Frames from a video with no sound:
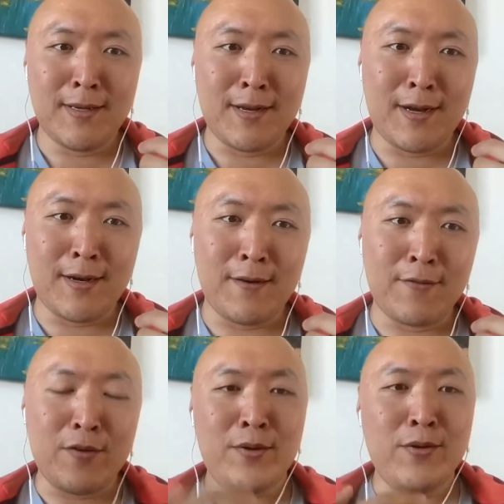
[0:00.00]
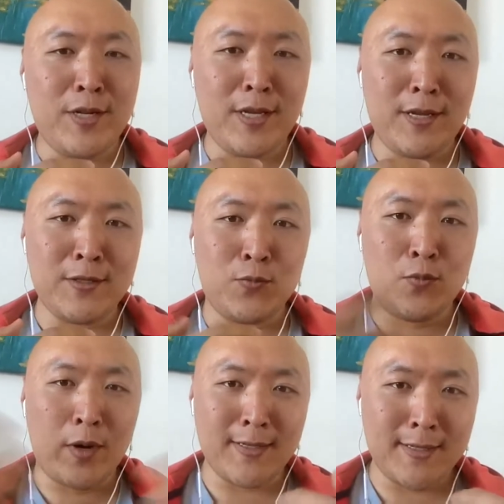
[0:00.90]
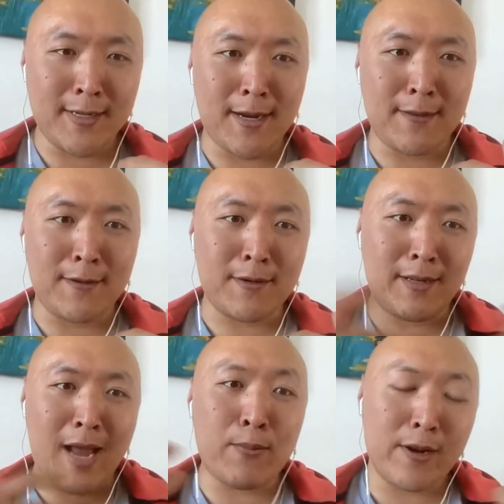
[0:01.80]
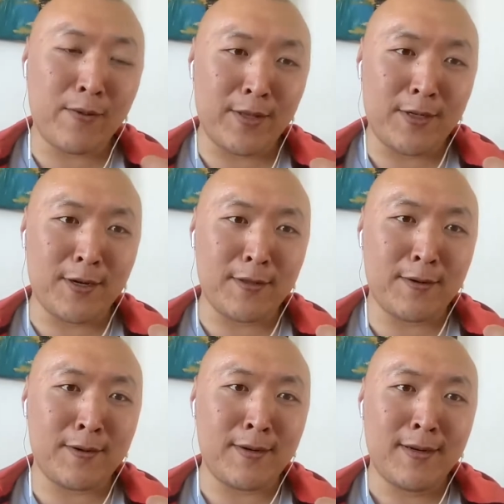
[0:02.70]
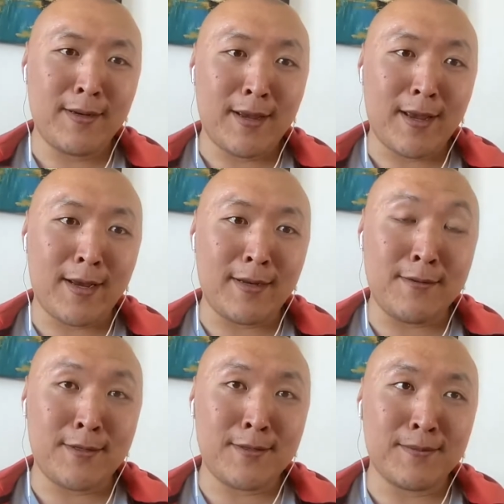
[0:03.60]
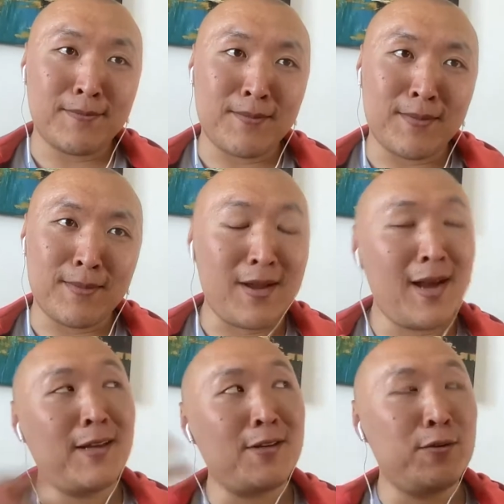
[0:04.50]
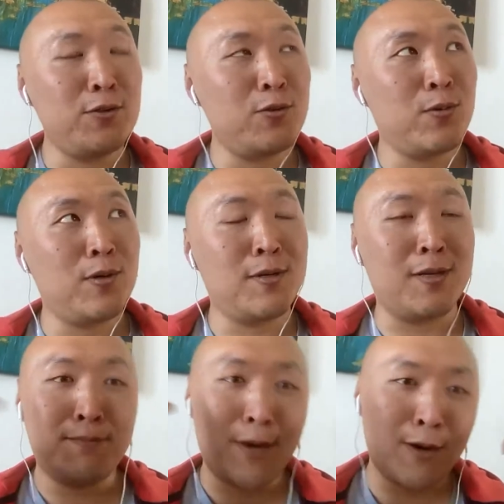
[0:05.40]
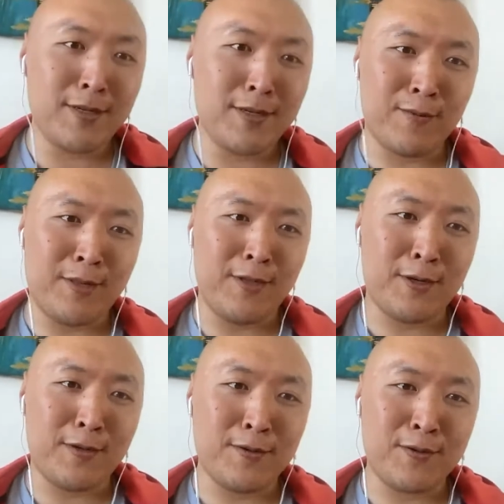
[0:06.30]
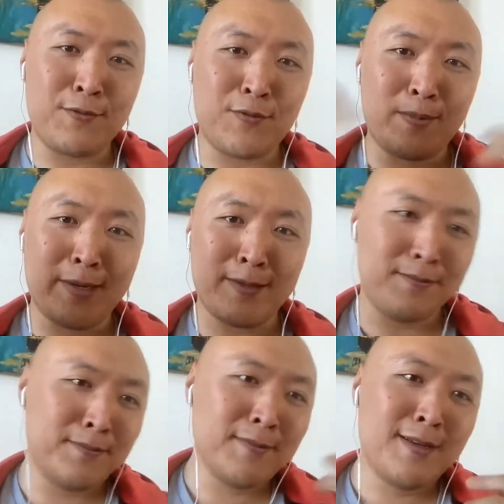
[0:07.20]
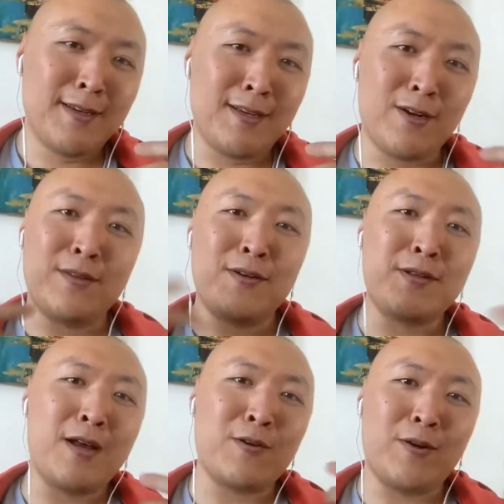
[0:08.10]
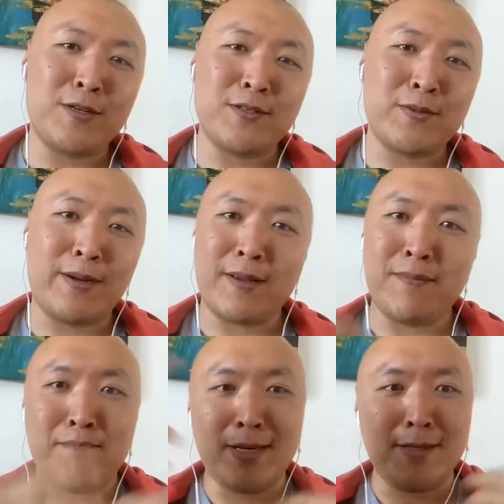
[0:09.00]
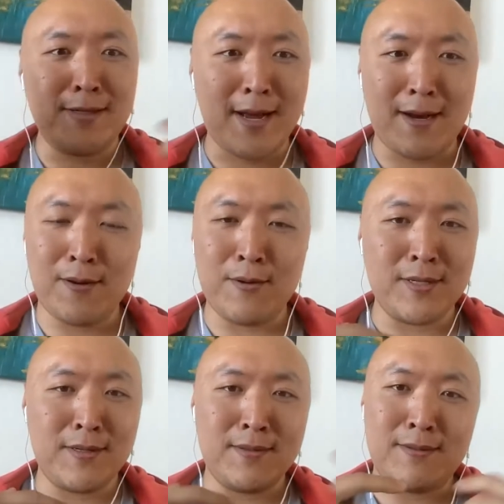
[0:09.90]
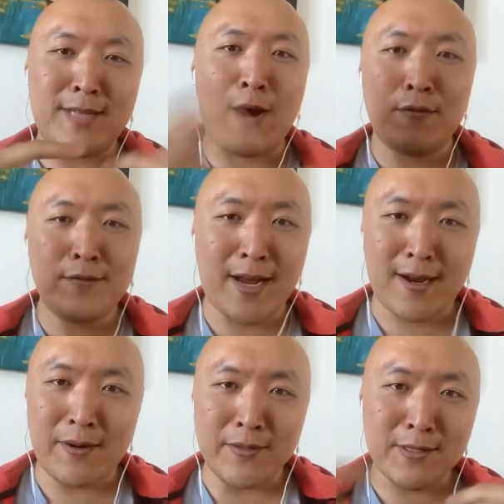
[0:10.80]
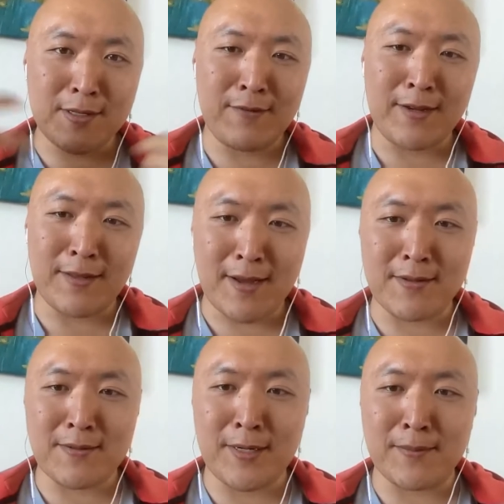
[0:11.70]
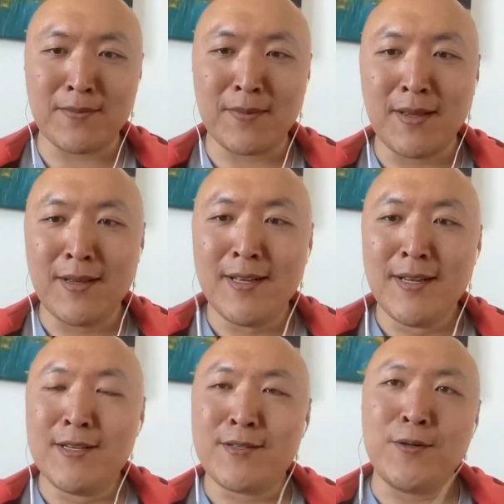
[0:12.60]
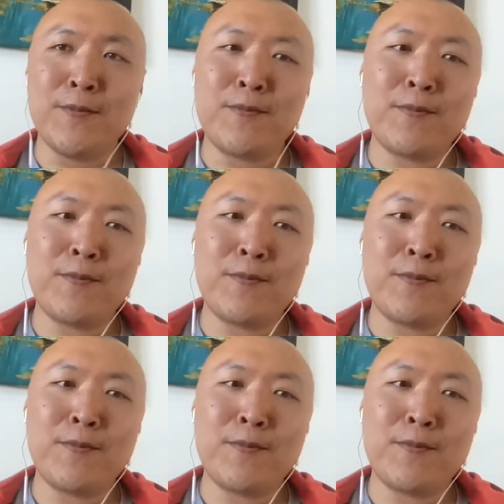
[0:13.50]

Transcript: of communities working together, collaborating with each other, and I like to use the word composing with each other. So forming, there's a lot of questions about like meta DAOs and DAO of DAOs and stuff like that, right? So